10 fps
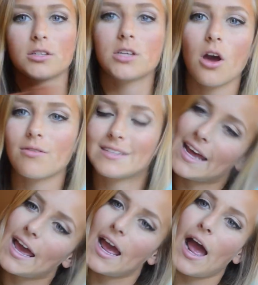So
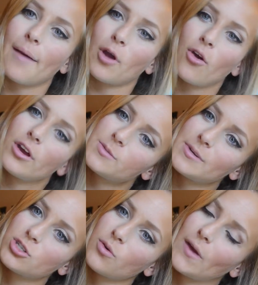today I'm going to
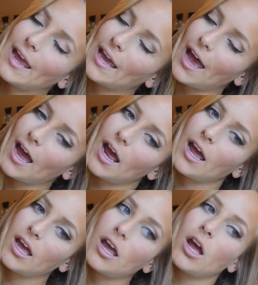be doing
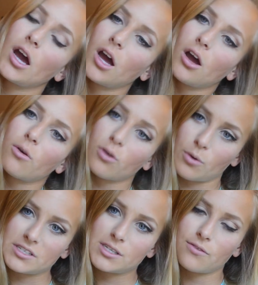a
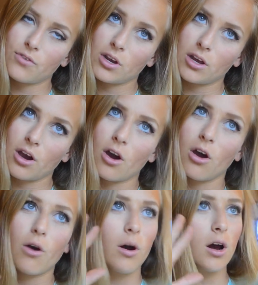requested
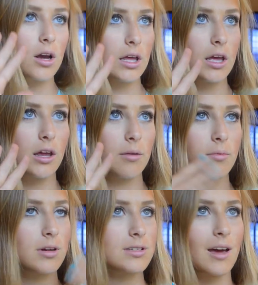video again
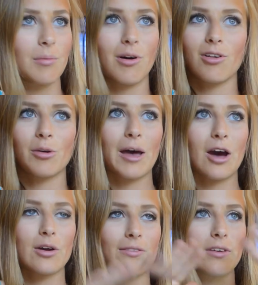because I'm all
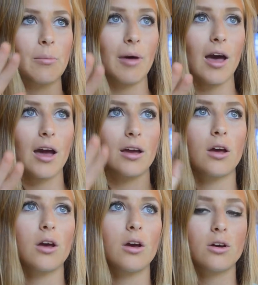about giving back
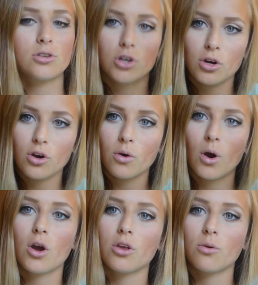to
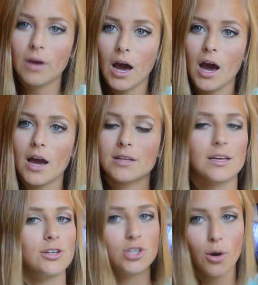you guys
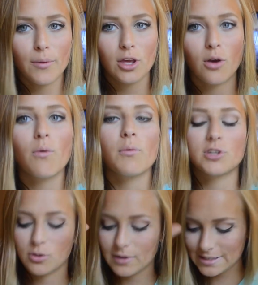and showing you
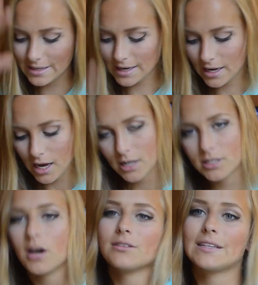what you want to see.
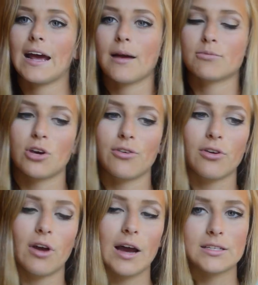So today I'm showing
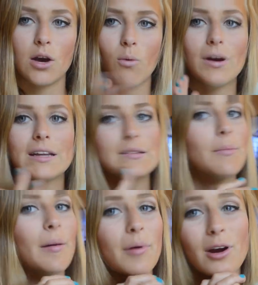you guys what is in
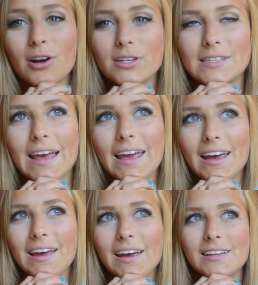my purse
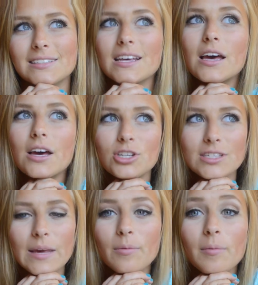and
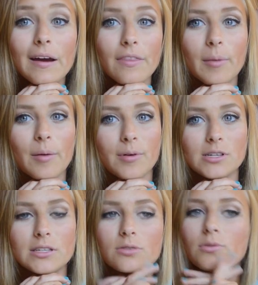just keep in mind that my
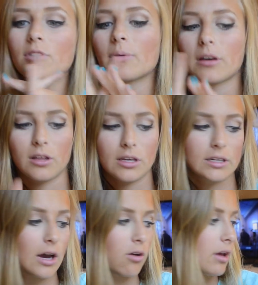purse hasn't really been
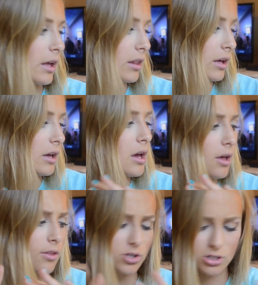cleaned out lately.
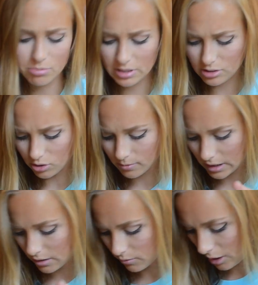There shouldn't be too
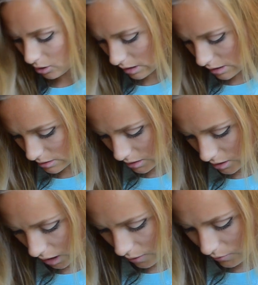many weird things in
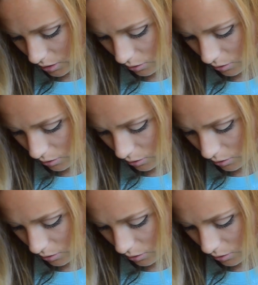here. I really